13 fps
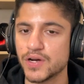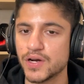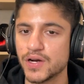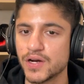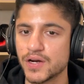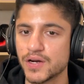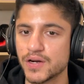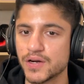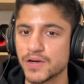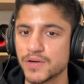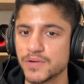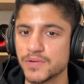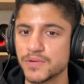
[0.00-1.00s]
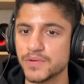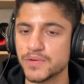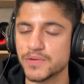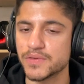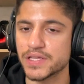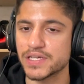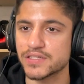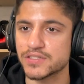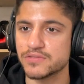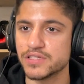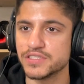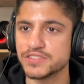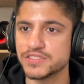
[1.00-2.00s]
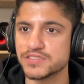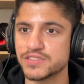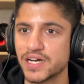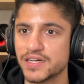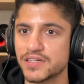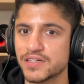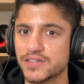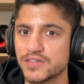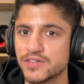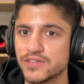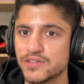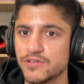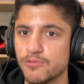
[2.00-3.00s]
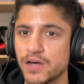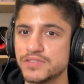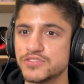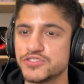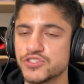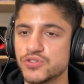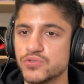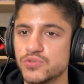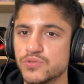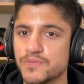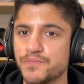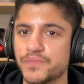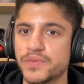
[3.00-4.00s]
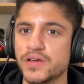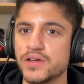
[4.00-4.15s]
uh, thing to this is that once you,